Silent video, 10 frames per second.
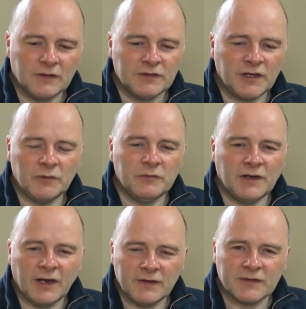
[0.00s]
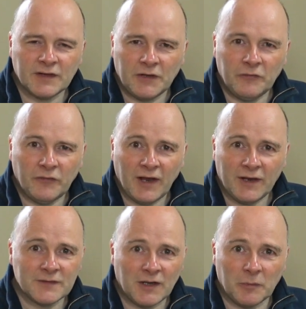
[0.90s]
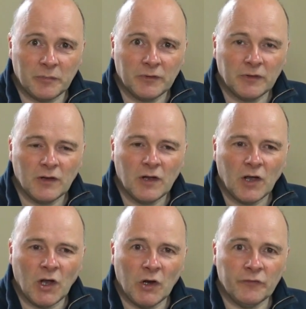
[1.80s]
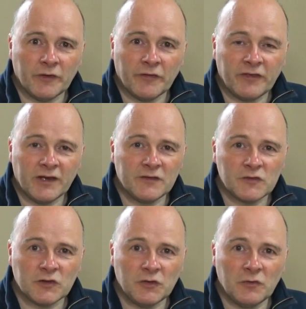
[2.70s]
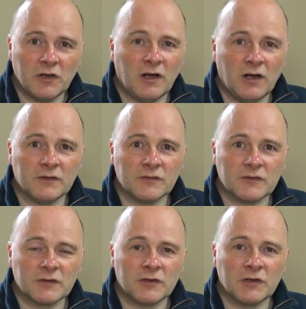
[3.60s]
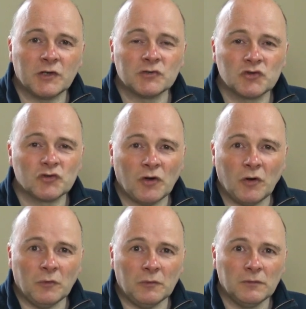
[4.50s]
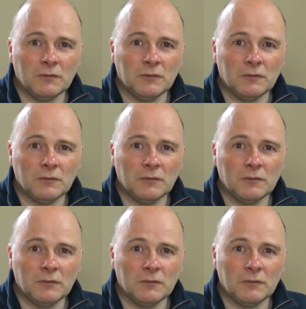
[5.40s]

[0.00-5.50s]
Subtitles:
Don't get yourself het up over things you can't control.